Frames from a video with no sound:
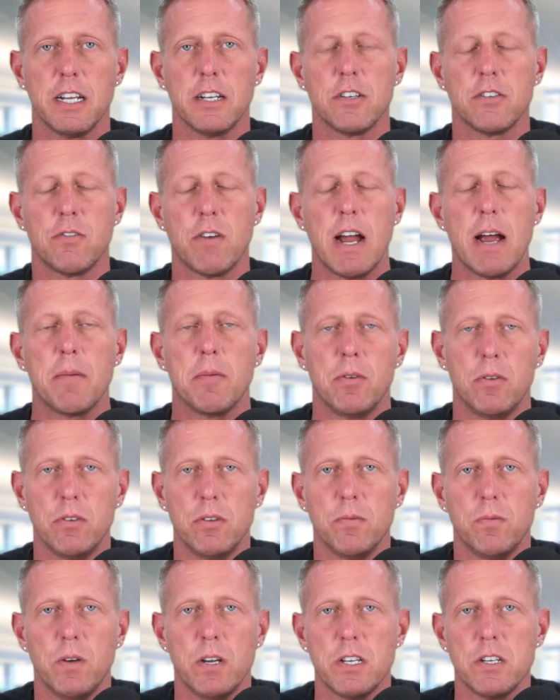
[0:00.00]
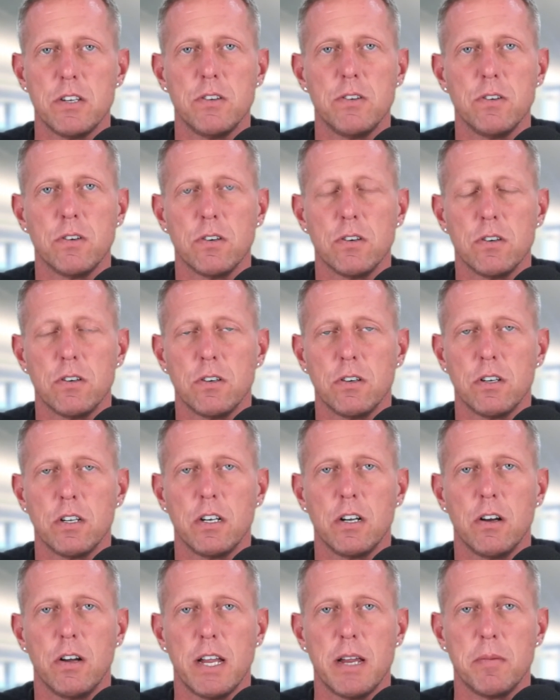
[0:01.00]
grab hold of what you're,
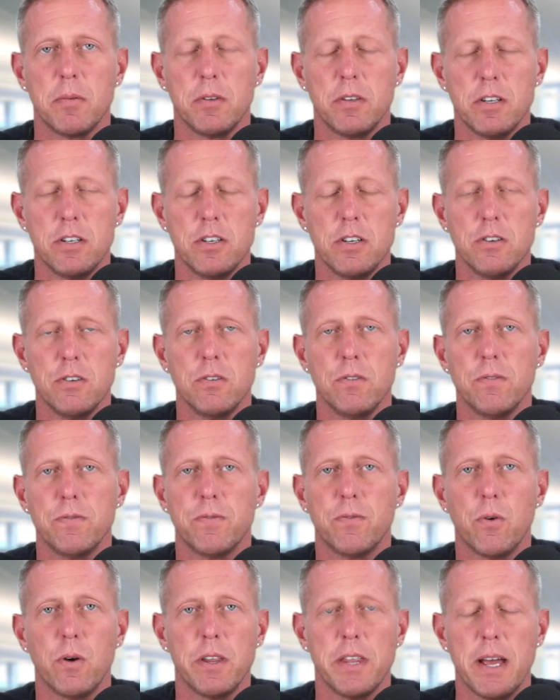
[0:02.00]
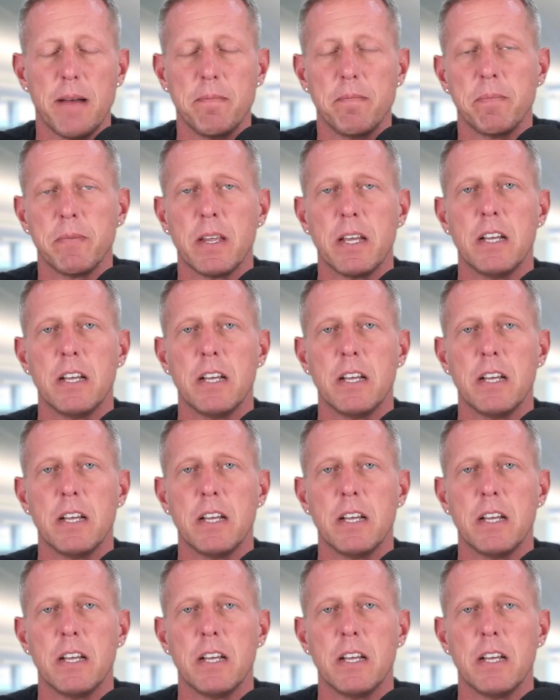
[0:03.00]
able to do for them.